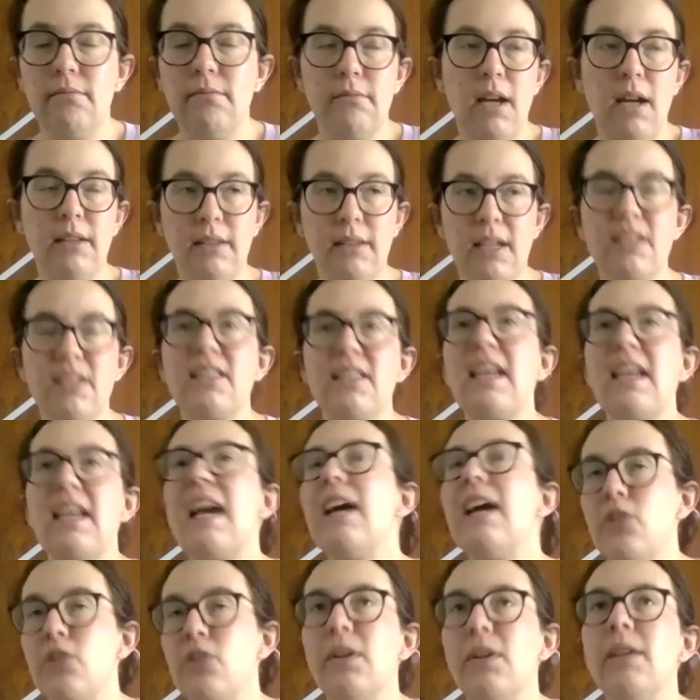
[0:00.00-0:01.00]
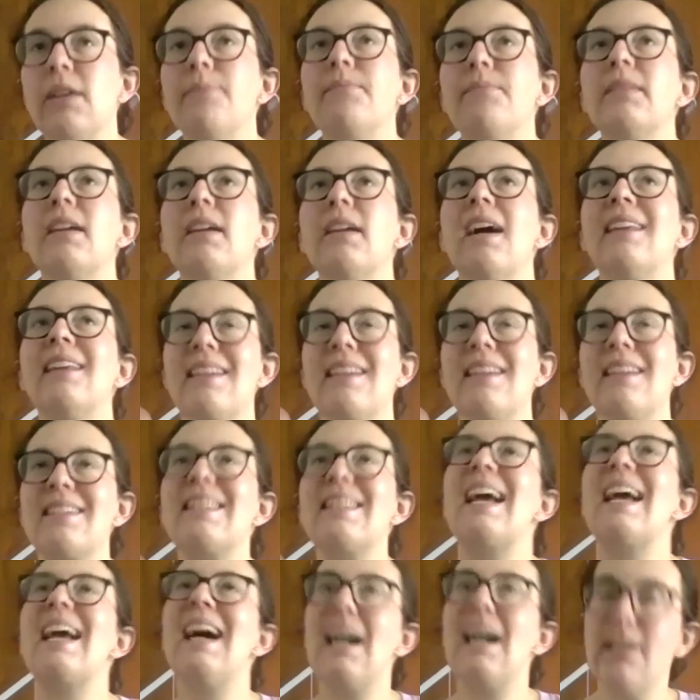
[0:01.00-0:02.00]
unless they, ha- sorry, unless
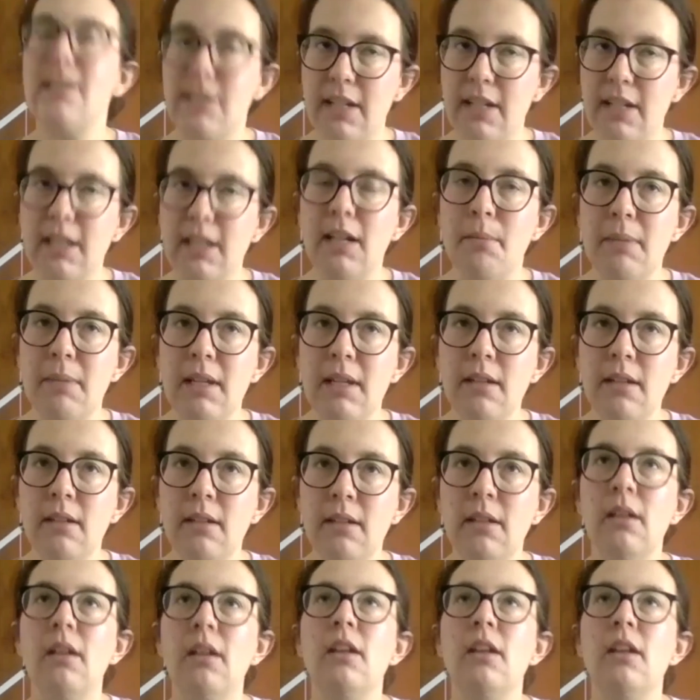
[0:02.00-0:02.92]
they had to come in,